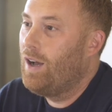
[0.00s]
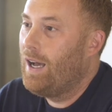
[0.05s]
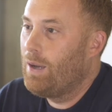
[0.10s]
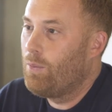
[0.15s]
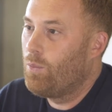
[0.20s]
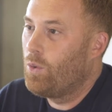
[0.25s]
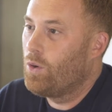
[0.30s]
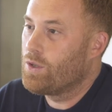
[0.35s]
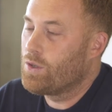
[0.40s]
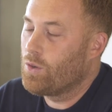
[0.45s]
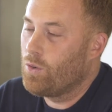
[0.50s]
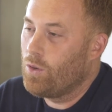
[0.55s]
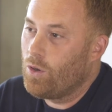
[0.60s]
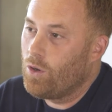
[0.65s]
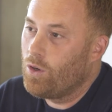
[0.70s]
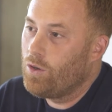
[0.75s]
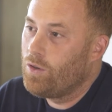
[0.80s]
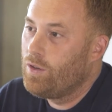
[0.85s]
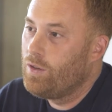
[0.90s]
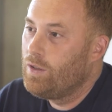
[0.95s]
I was or
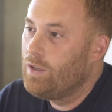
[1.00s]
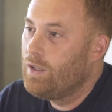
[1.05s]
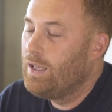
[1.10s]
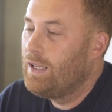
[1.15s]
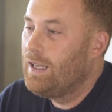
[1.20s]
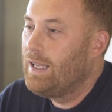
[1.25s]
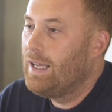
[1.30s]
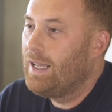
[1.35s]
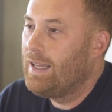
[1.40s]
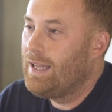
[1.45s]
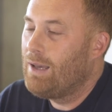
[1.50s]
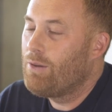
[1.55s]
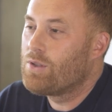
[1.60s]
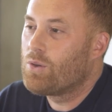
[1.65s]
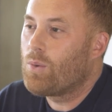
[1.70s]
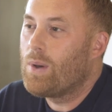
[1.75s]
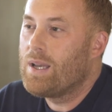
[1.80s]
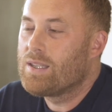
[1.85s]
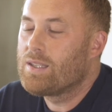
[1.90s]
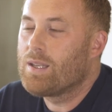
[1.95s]
not. And that
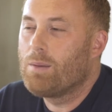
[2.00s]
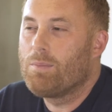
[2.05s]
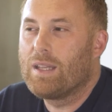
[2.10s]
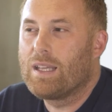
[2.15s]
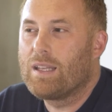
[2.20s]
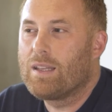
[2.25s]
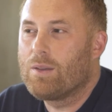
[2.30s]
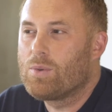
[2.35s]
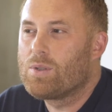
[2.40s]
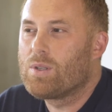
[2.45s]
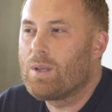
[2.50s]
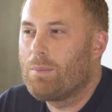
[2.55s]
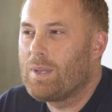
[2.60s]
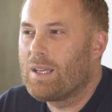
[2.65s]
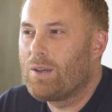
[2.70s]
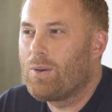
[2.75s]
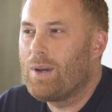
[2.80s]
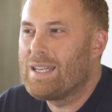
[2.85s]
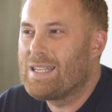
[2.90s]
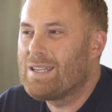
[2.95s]
was quite something that was
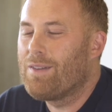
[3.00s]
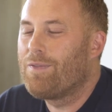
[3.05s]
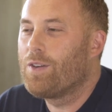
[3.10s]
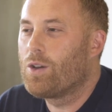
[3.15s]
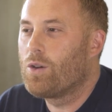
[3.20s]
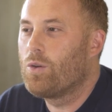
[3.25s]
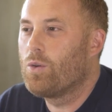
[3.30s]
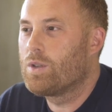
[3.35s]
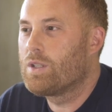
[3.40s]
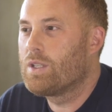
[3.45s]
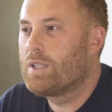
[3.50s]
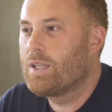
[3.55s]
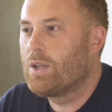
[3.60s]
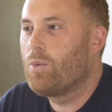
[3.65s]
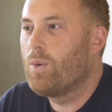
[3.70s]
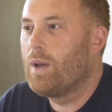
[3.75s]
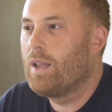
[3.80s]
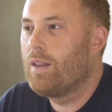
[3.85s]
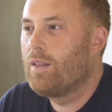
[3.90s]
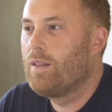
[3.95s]
something quite difficult to
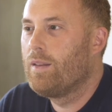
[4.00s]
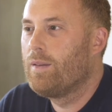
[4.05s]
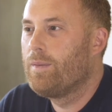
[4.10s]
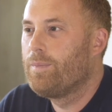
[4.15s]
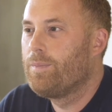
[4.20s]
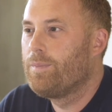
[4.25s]
deal with.